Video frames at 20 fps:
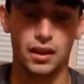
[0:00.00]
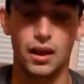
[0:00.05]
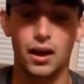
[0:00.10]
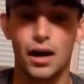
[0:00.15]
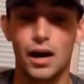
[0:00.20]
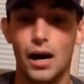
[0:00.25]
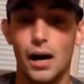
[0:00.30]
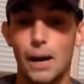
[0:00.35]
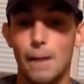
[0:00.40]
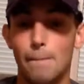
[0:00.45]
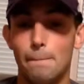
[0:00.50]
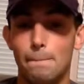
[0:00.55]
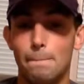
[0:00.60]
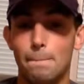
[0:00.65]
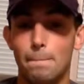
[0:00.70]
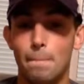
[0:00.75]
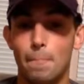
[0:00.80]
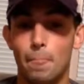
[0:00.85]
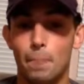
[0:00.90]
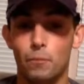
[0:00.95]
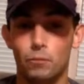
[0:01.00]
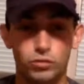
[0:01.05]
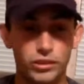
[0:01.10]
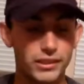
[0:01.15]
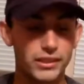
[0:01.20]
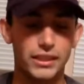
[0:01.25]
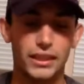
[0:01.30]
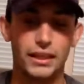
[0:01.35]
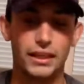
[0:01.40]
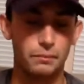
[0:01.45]

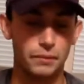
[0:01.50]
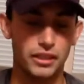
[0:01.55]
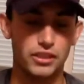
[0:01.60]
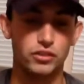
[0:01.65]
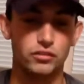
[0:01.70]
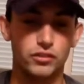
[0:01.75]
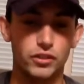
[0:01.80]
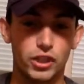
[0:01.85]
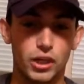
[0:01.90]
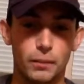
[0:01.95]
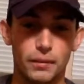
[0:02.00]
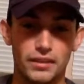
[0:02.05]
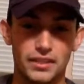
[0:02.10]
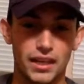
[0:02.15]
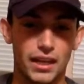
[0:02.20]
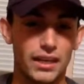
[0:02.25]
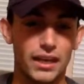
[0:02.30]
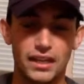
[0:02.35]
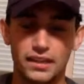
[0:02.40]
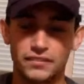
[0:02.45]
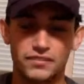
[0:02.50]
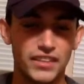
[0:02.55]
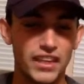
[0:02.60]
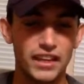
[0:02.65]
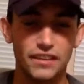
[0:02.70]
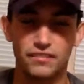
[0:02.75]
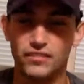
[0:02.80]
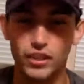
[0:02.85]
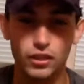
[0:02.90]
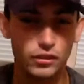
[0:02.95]
Really, again, makes you feel good about the... Again,
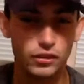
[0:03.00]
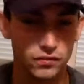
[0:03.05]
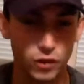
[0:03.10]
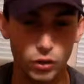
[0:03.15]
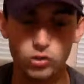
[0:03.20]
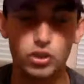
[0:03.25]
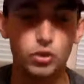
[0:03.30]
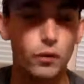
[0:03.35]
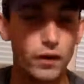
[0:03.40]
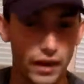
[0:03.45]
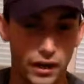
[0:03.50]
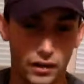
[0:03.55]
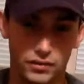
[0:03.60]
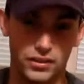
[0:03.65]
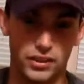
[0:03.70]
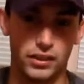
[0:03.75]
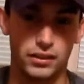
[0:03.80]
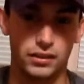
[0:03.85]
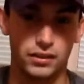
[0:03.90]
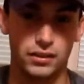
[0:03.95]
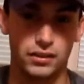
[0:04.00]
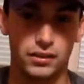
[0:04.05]
if those 2 are healthy,